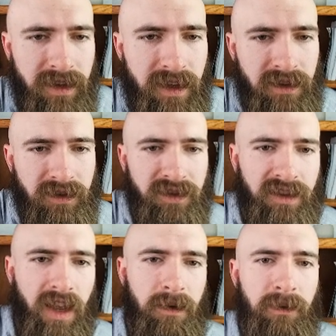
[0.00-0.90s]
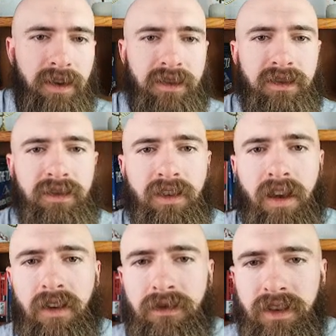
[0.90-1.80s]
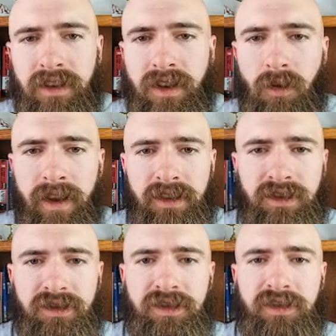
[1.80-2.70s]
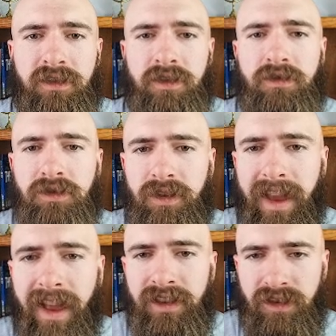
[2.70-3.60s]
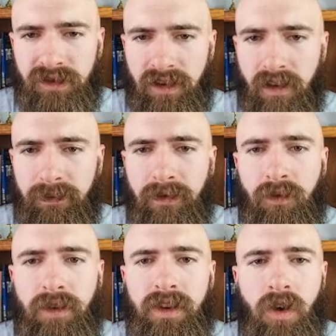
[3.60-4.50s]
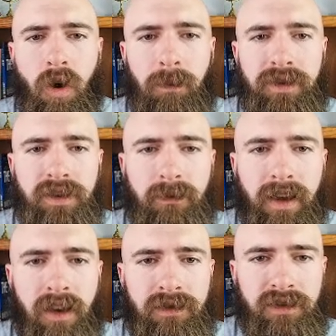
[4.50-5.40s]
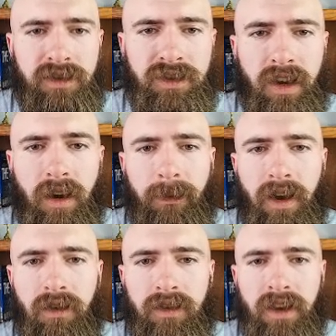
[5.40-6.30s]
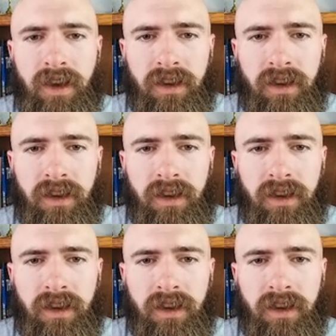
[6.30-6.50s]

These are some of the questions you should ask yourself before you open your mouth to share about